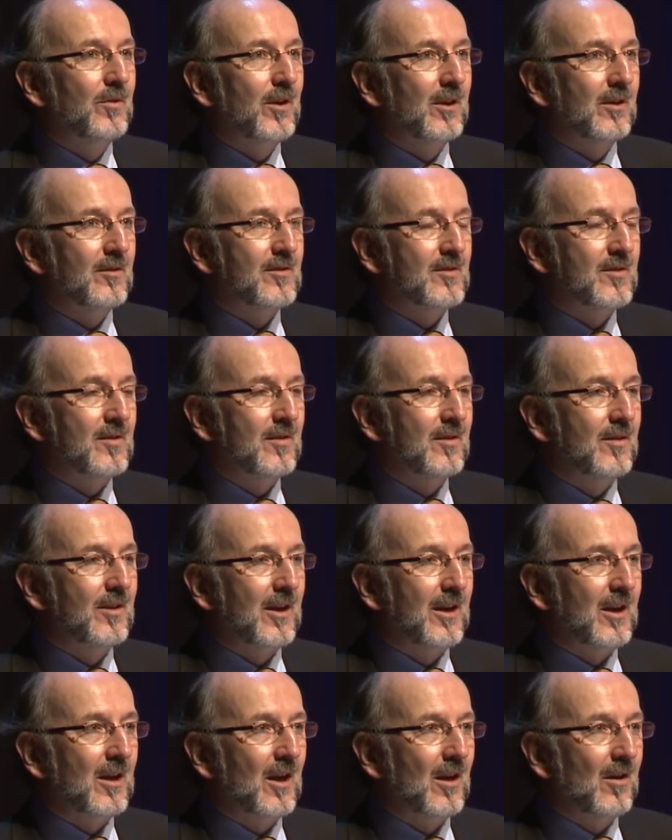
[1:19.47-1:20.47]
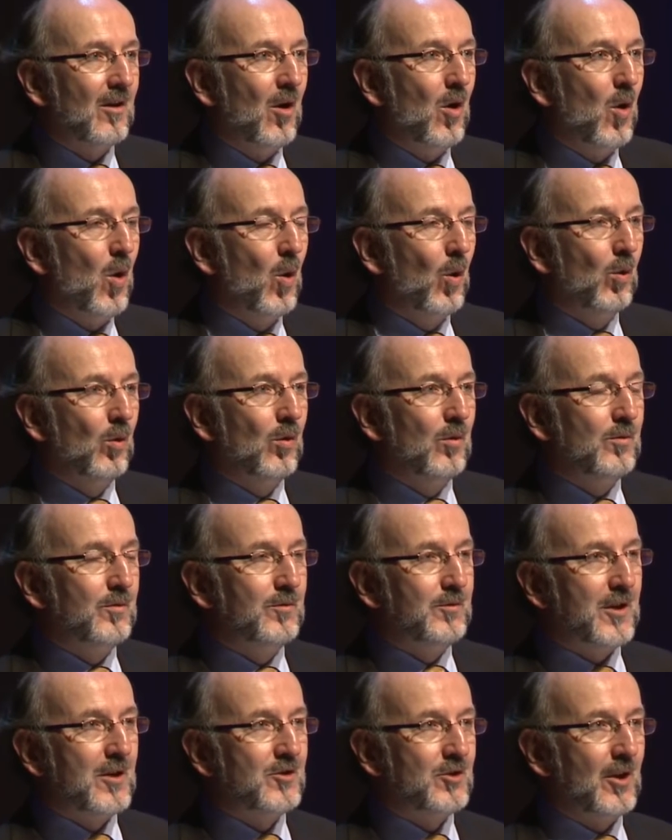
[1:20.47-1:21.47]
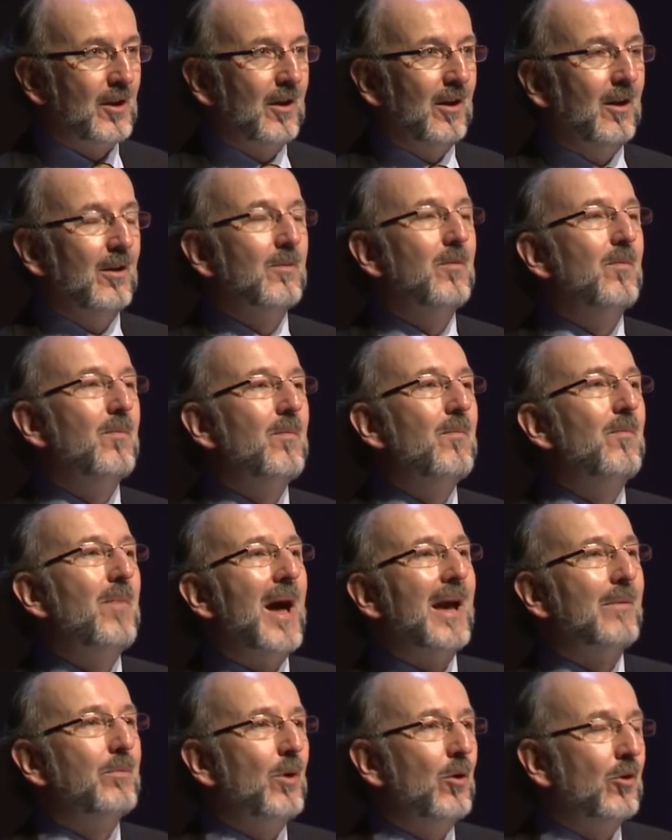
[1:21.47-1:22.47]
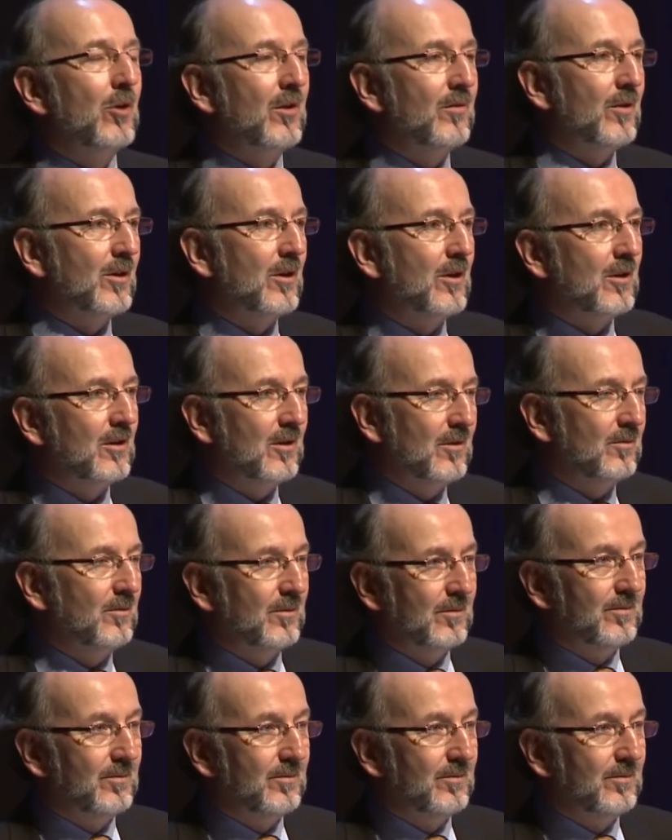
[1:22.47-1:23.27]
that the whole digital backbone of our